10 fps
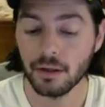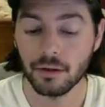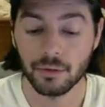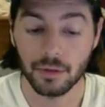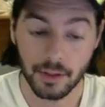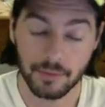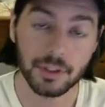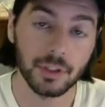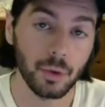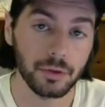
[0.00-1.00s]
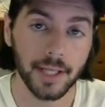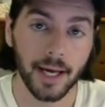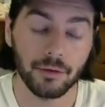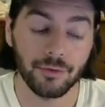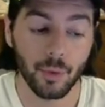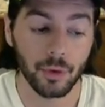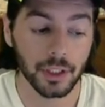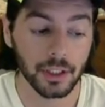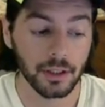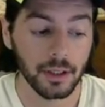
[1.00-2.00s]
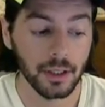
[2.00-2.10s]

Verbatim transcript: who lives in Northern California